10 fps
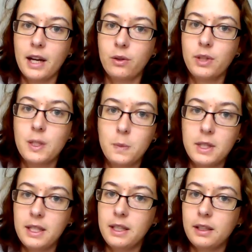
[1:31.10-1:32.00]
this
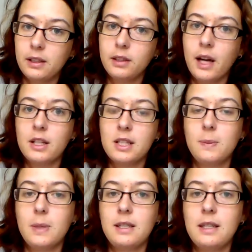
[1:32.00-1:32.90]
particular larger
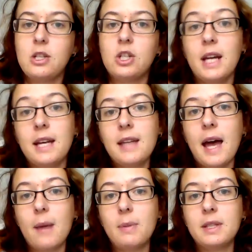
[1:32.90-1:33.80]
species shares a
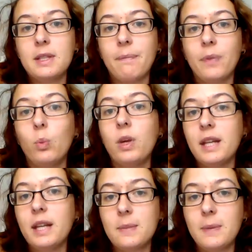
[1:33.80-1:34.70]
habitat with our
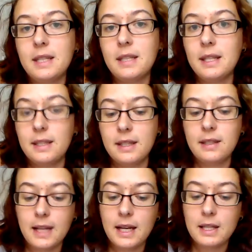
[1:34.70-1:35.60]
species that
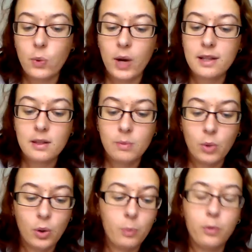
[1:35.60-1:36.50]
stays quite
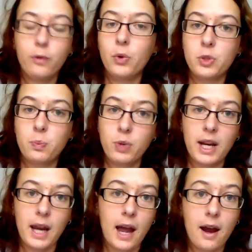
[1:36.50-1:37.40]
small before spreading
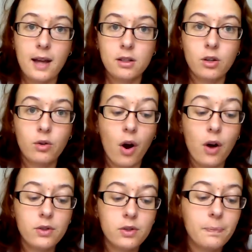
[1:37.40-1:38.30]
out as it
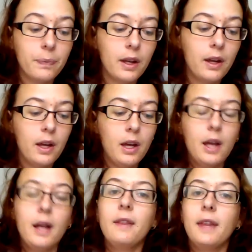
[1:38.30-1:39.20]
grows.
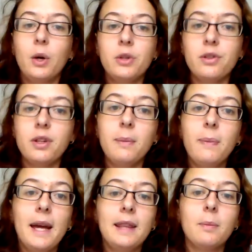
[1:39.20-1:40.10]
They also compared
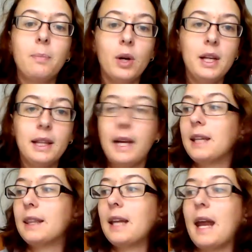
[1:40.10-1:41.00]
the body length
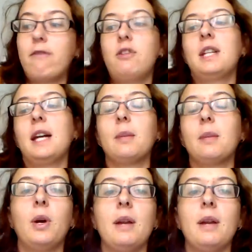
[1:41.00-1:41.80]
and averaged out the body